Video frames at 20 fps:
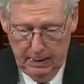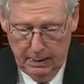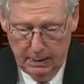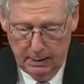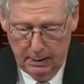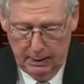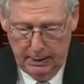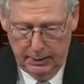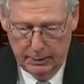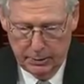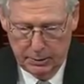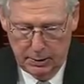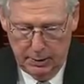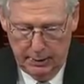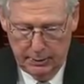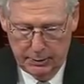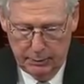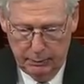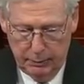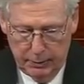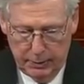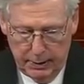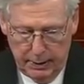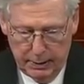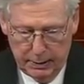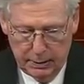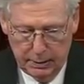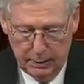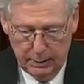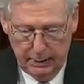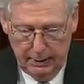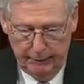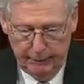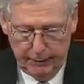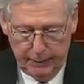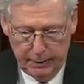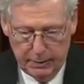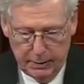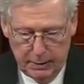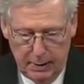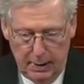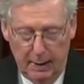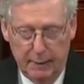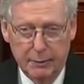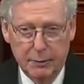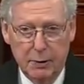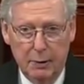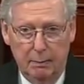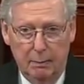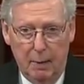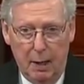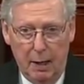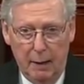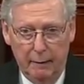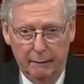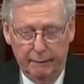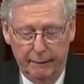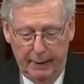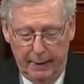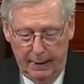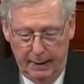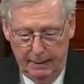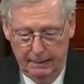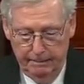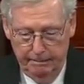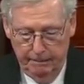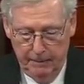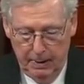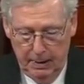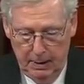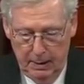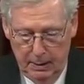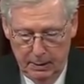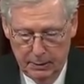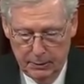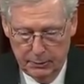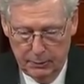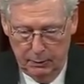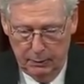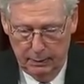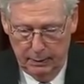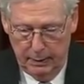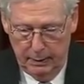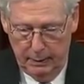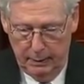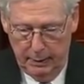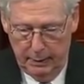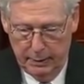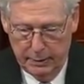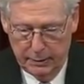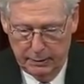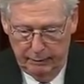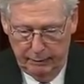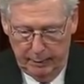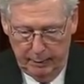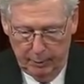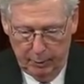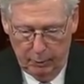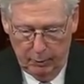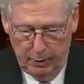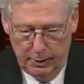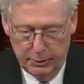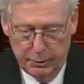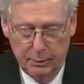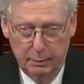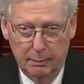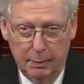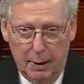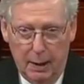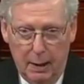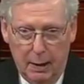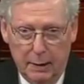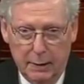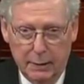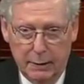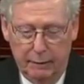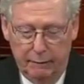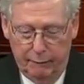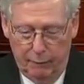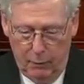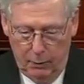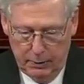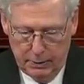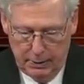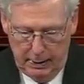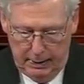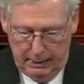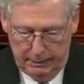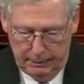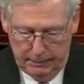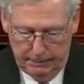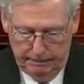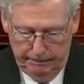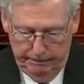the legislation would take significant steps to modify certain areas of immigration policy. For example,